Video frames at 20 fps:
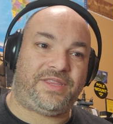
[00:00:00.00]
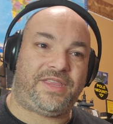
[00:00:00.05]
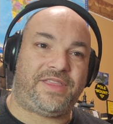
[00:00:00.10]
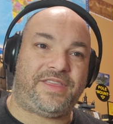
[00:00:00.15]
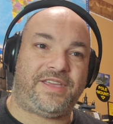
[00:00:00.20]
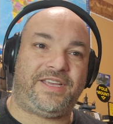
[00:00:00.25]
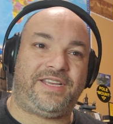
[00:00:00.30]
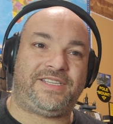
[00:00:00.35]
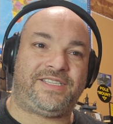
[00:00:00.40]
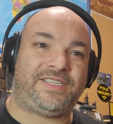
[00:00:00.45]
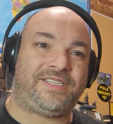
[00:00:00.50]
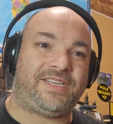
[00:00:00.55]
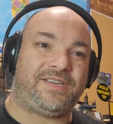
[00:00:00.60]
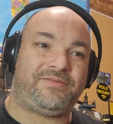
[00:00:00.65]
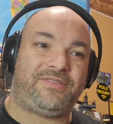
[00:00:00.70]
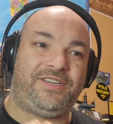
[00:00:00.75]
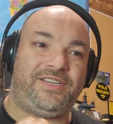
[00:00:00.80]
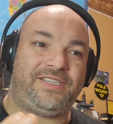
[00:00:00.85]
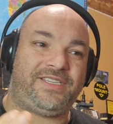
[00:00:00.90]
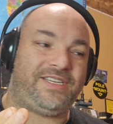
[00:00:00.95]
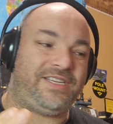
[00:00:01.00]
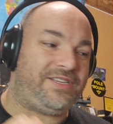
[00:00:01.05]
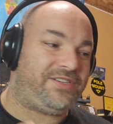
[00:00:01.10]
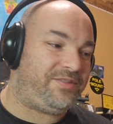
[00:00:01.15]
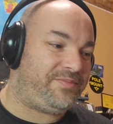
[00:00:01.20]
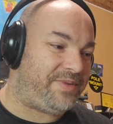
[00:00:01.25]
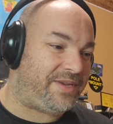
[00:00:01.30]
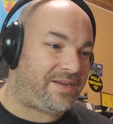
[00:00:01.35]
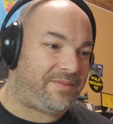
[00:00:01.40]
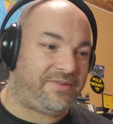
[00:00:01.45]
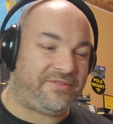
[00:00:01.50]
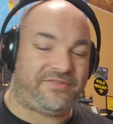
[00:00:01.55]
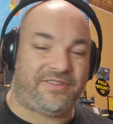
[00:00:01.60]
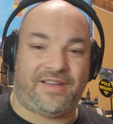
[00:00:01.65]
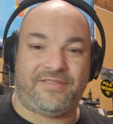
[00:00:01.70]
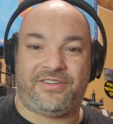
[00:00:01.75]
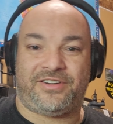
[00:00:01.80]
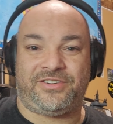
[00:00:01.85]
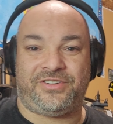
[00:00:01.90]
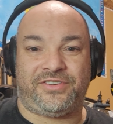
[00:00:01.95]
the thing is that when you see a dude pick up a
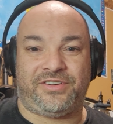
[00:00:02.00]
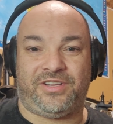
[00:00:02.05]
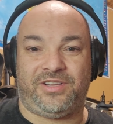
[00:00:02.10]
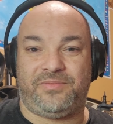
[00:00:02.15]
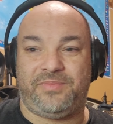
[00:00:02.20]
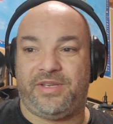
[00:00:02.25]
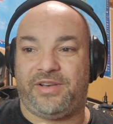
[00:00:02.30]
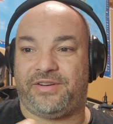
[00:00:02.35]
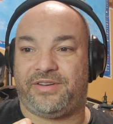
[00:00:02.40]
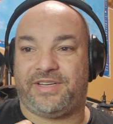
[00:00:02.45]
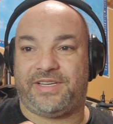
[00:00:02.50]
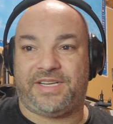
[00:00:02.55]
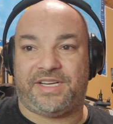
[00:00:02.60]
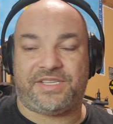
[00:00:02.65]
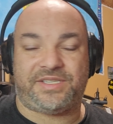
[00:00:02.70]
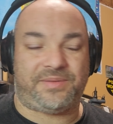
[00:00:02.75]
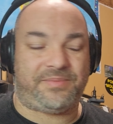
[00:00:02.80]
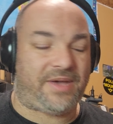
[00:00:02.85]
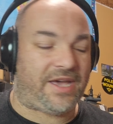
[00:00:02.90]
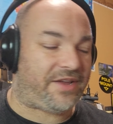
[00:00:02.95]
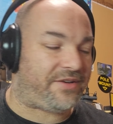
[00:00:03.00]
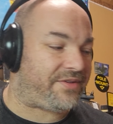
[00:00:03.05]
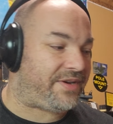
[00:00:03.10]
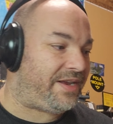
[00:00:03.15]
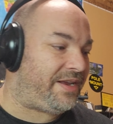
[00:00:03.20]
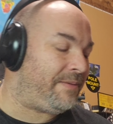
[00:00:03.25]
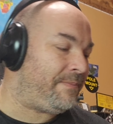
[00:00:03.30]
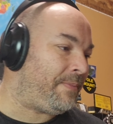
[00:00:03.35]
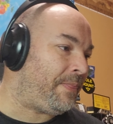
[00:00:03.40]
$500 meter to test a battery,